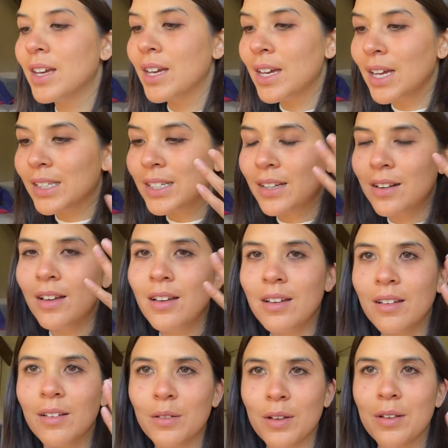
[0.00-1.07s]
It's
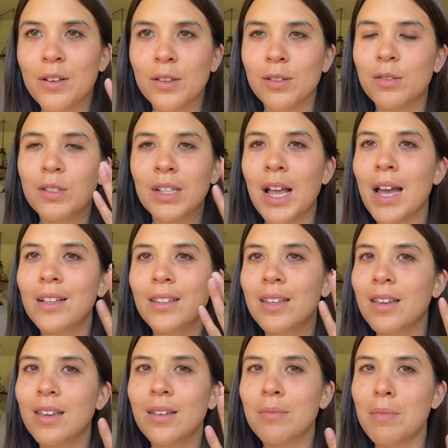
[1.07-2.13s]
gonna
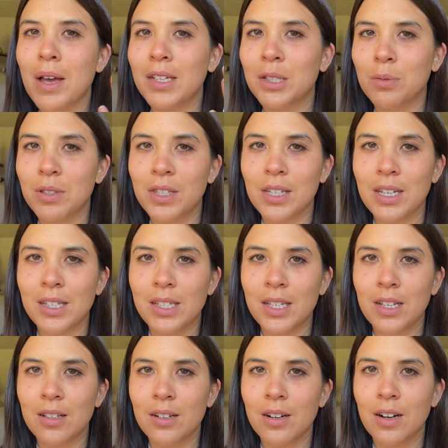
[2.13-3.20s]
slightly mess with the
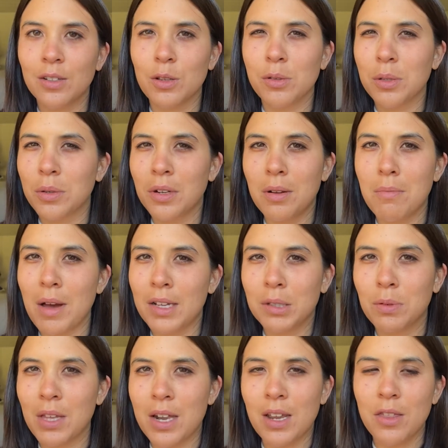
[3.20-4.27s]
concealer. It's also gonna mess
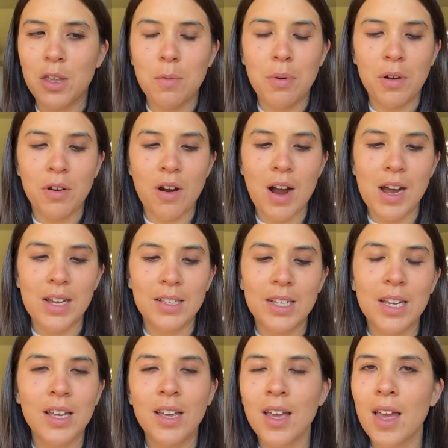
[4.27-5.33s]
with anything you put on your eyes.
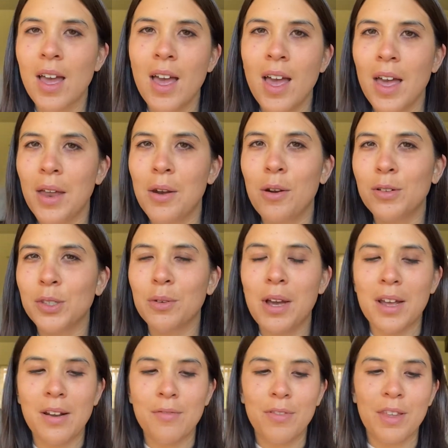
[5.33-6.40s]
And it also
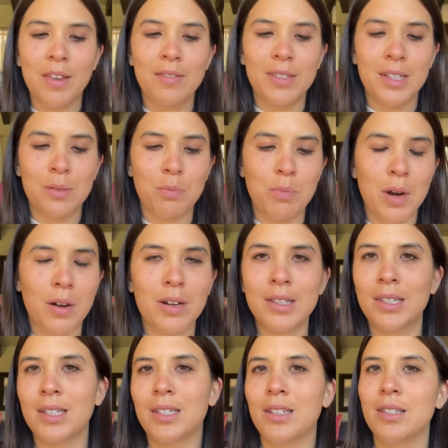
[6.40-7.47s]
kind of leaves this weird
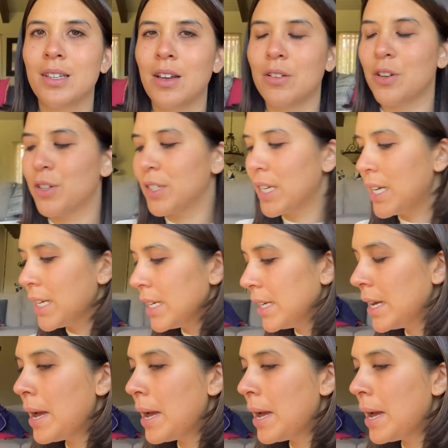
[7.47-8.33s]
consistency on your skin.